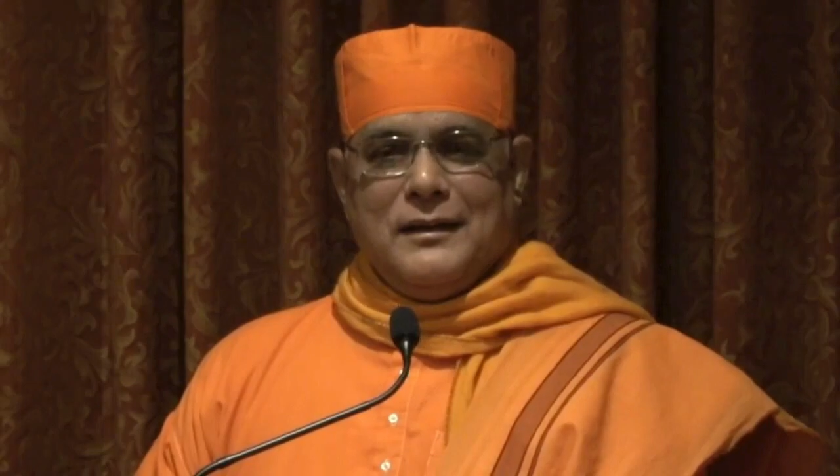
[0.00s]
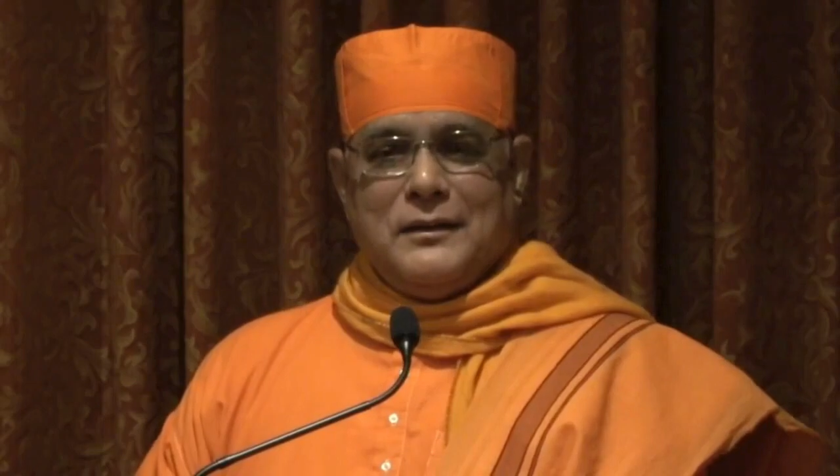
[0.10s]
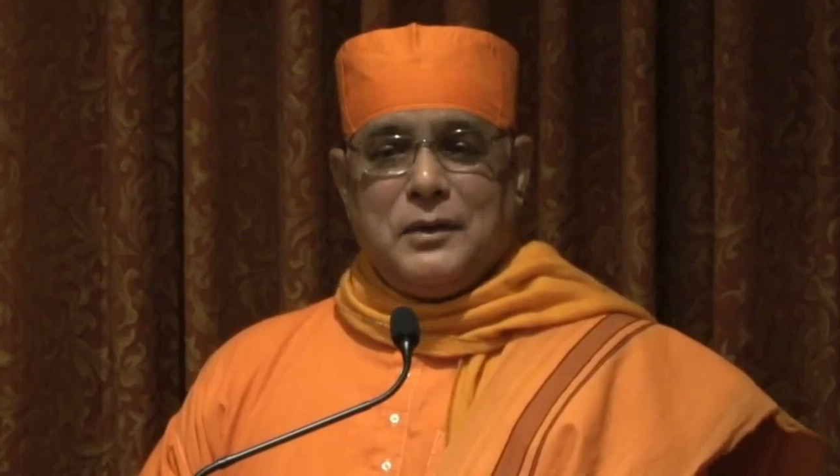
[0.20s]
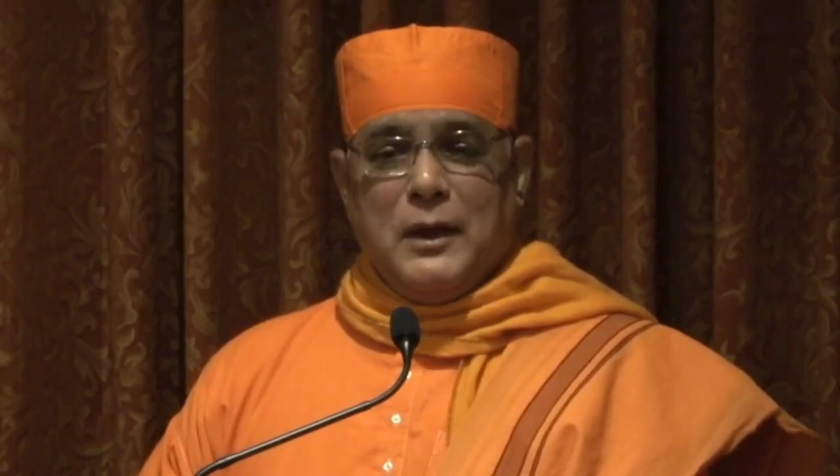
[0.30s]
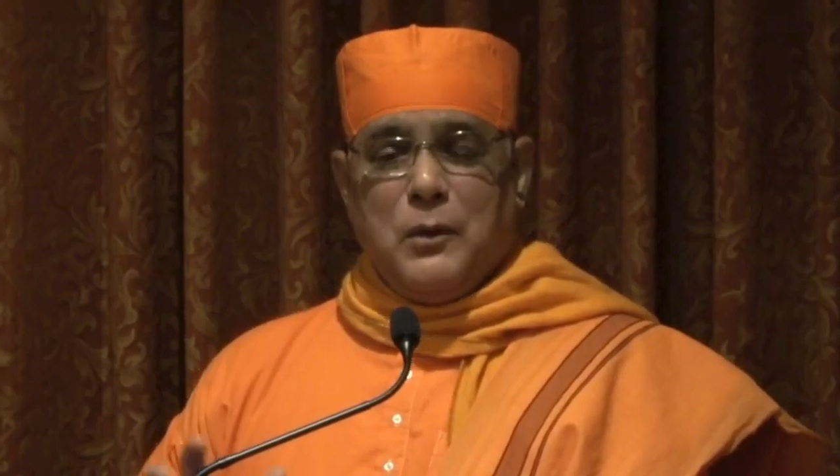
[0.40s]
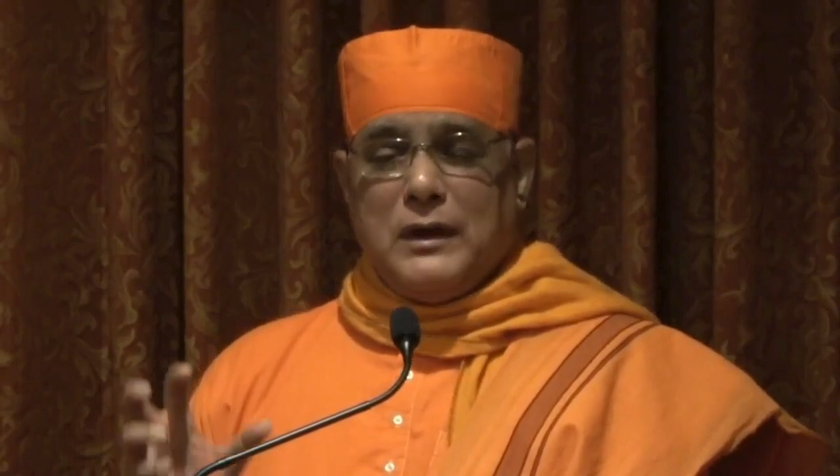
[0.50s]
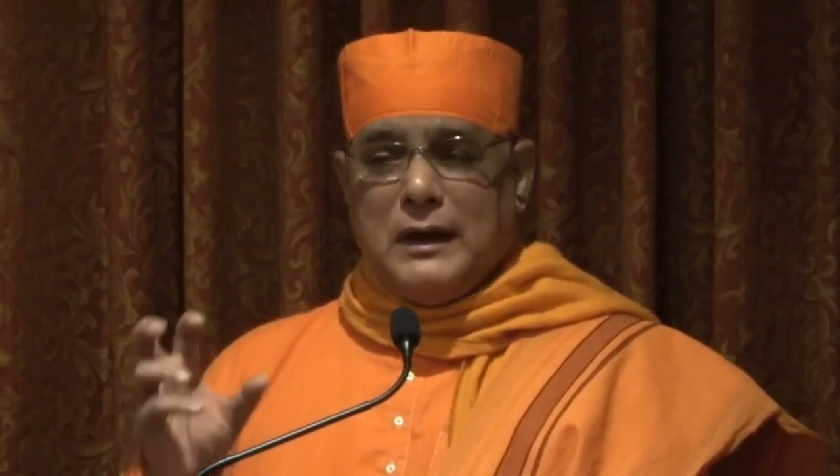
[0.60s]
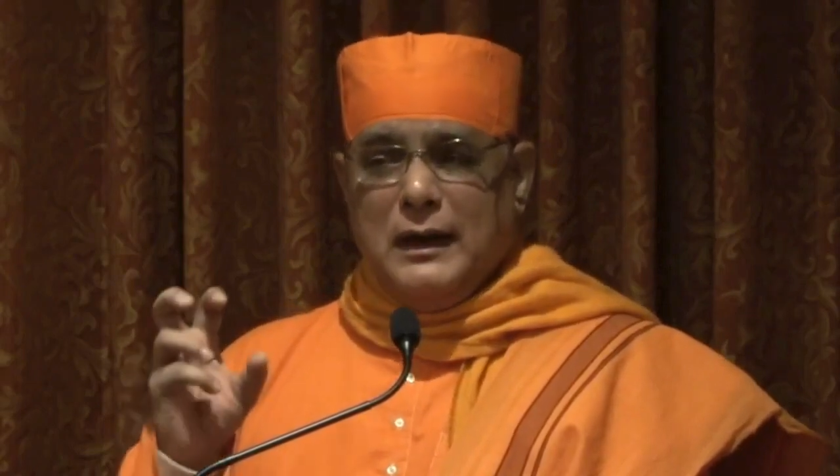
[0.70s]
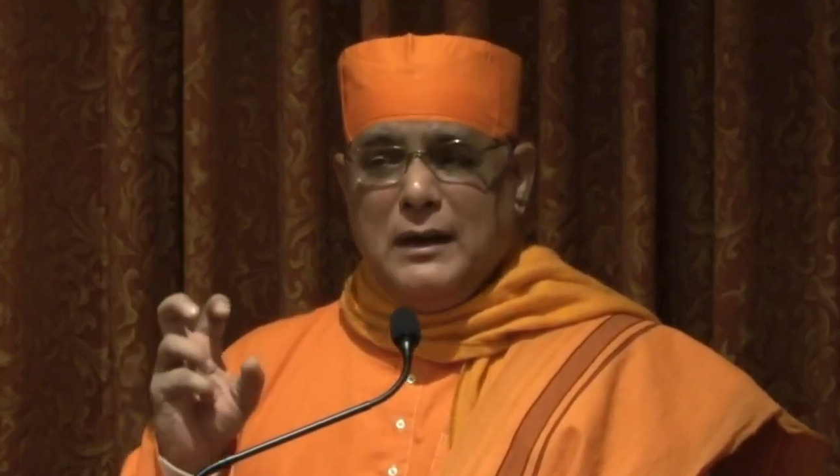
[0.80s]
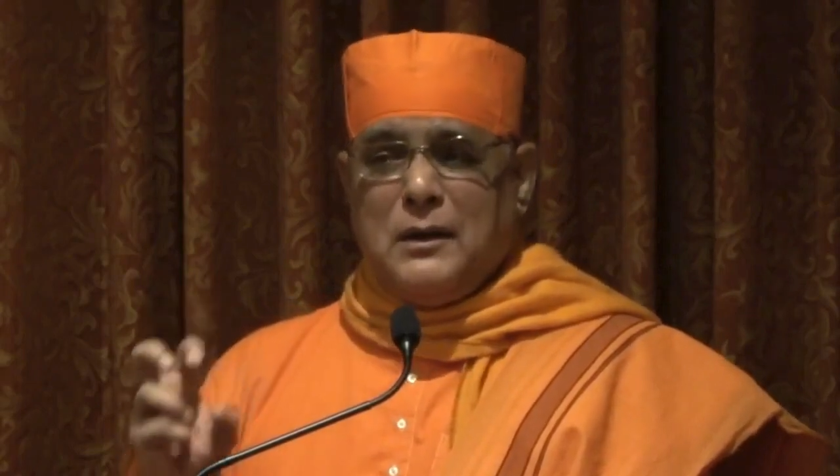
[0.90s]
So I want to
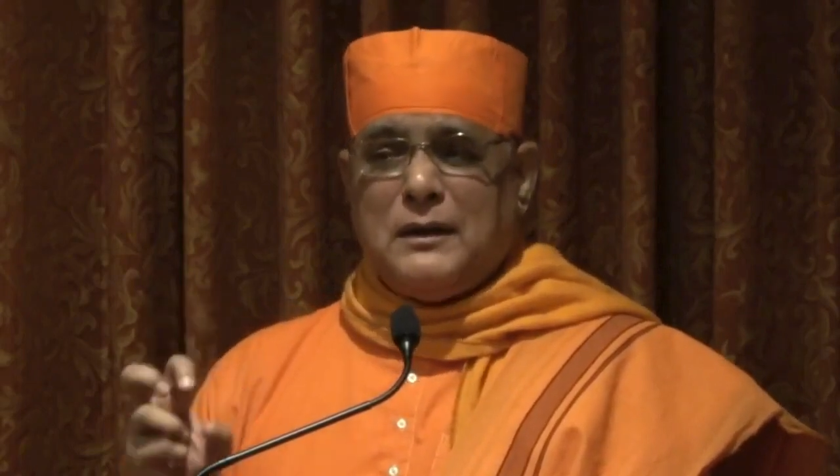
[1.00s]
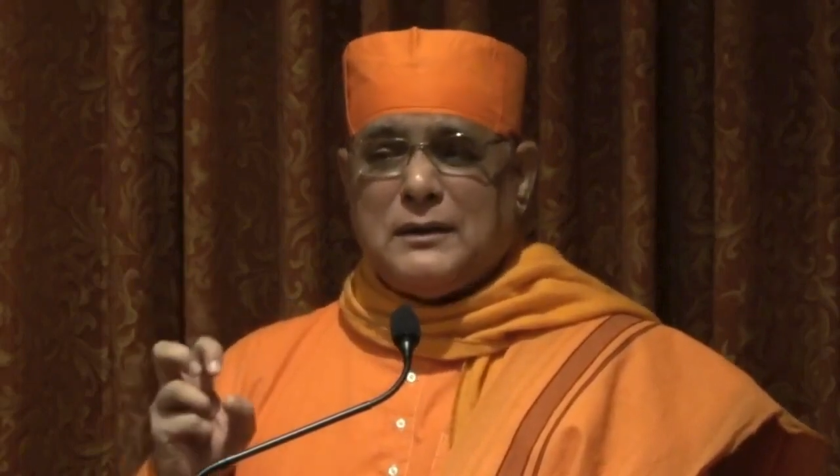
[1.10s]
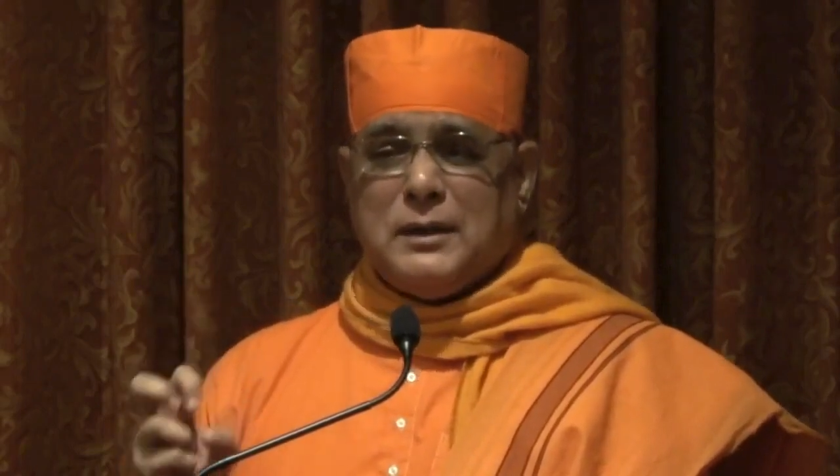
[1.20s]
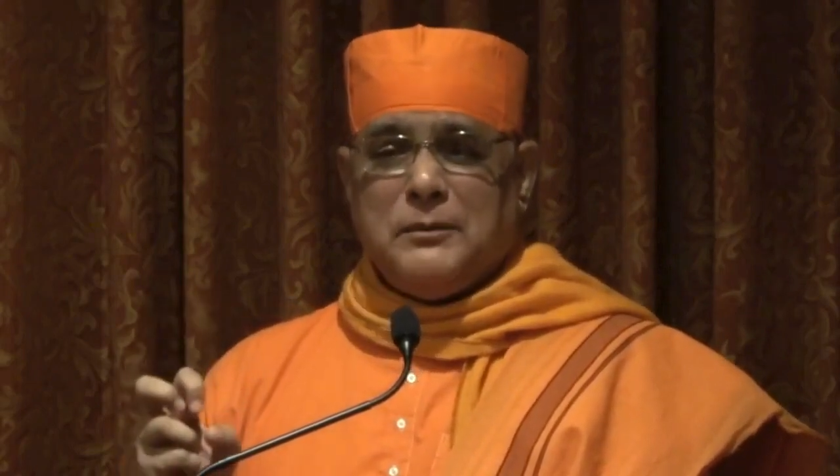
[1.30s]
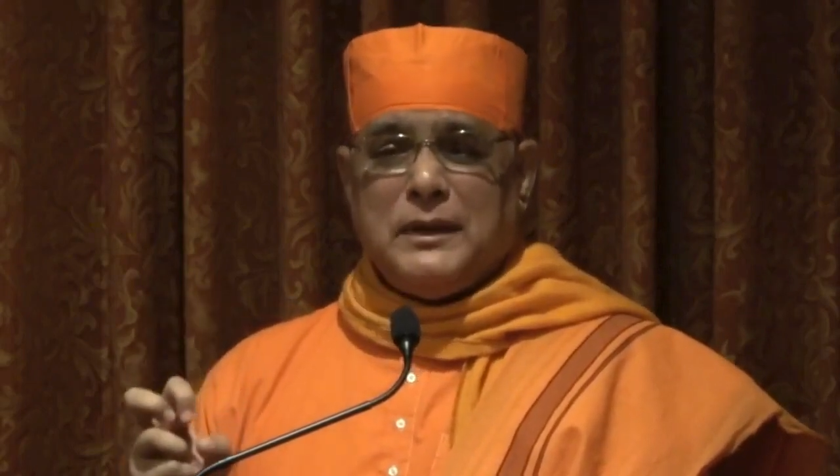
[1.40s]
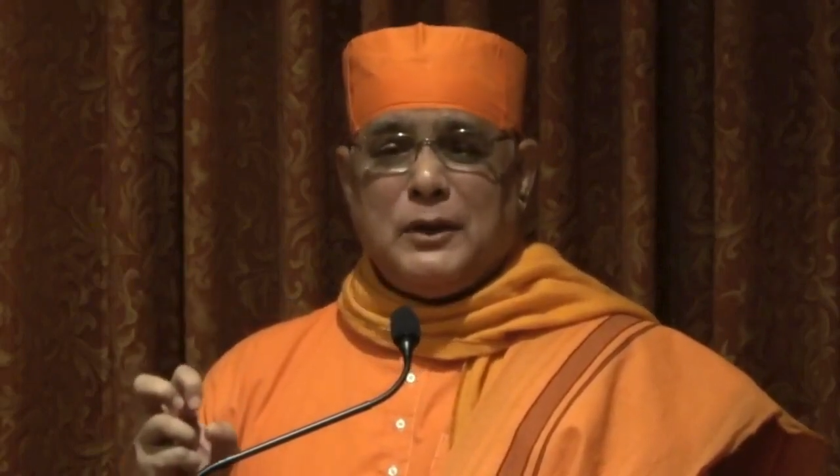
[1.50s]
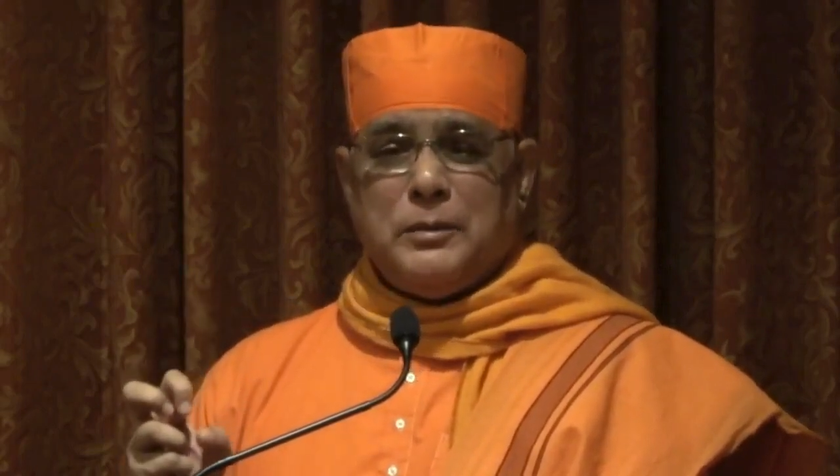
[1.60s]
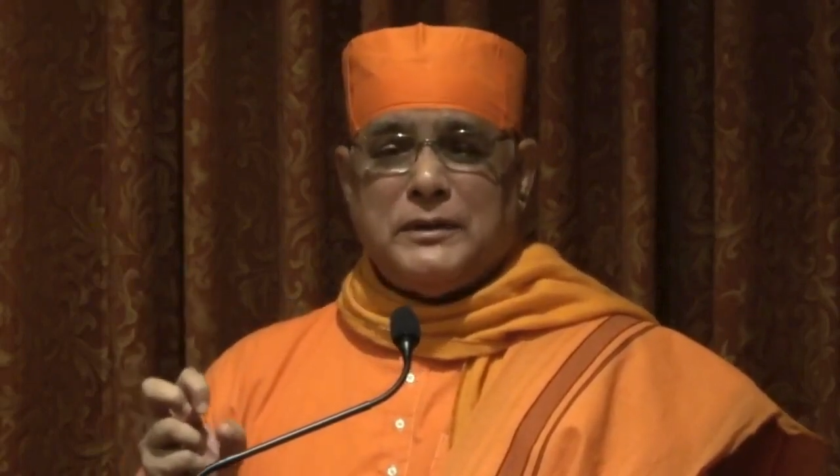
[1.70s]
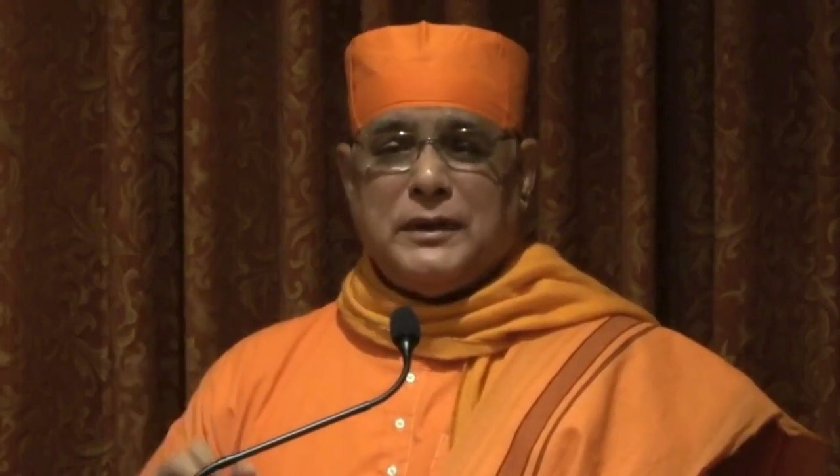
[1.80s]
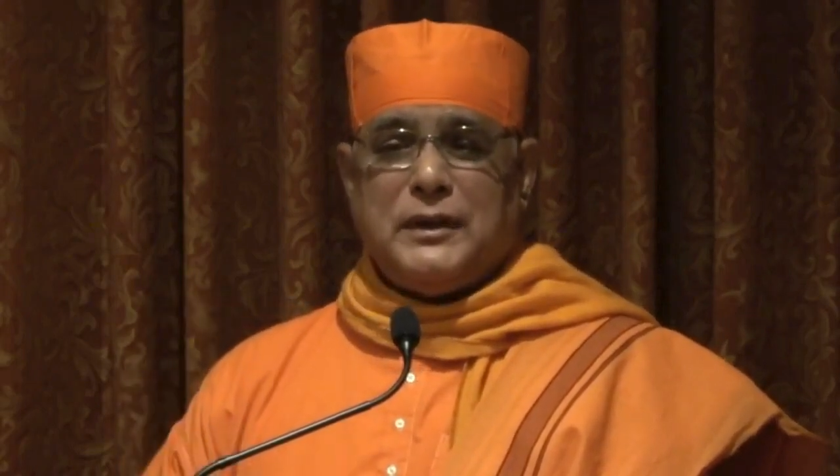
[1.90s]
cling on to something to
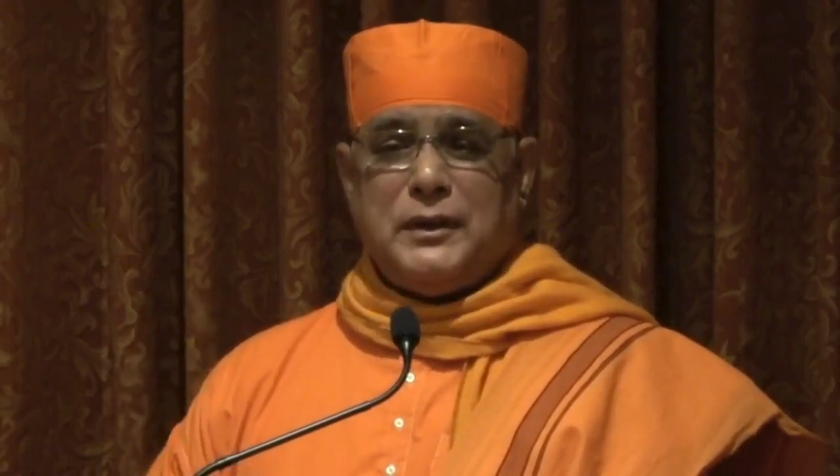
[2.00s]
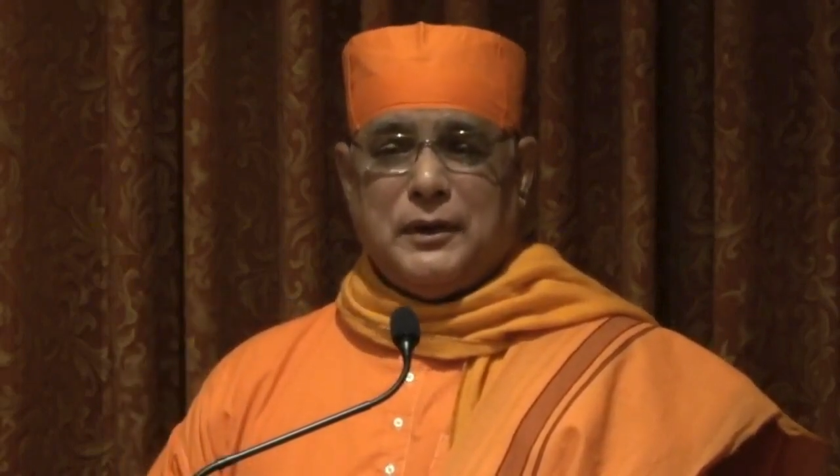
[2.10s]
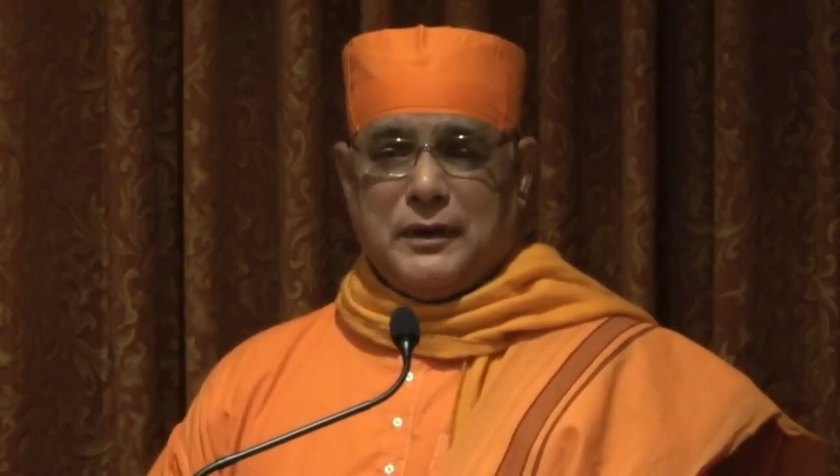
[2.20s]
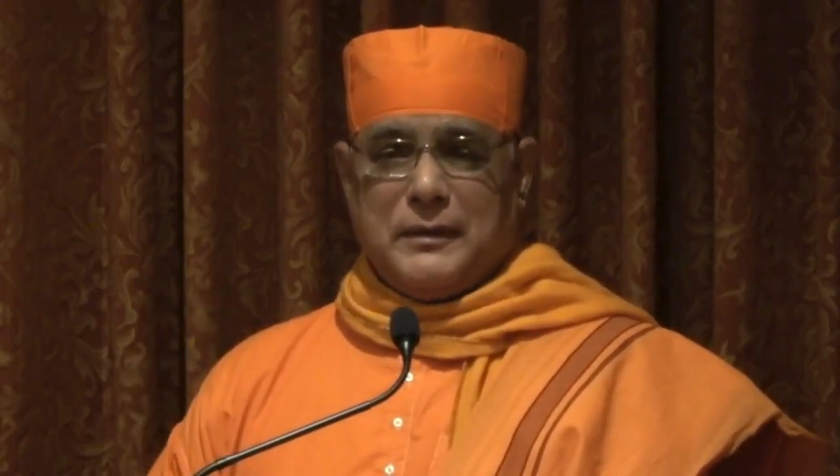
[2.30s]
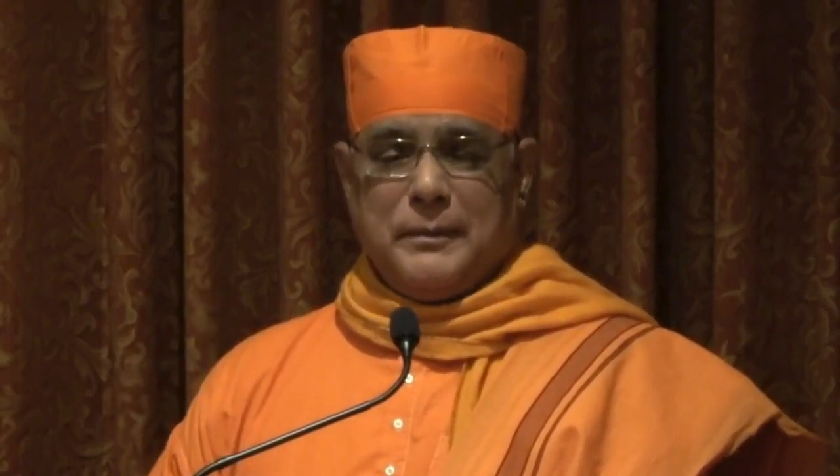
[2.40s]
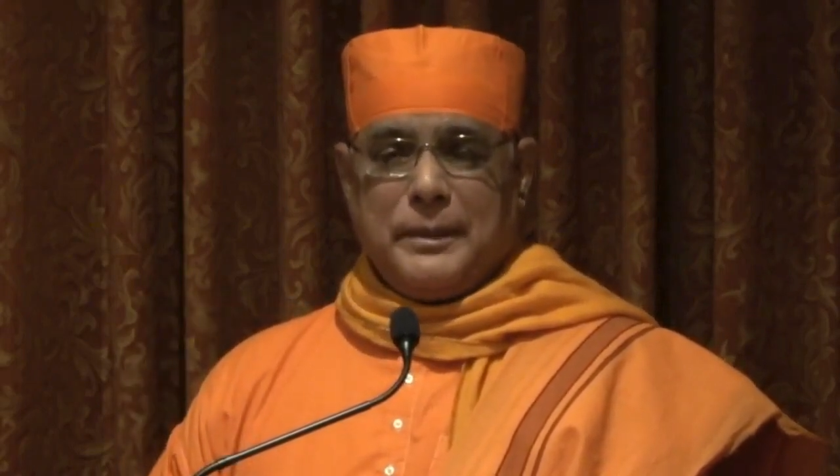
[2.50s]
be secure.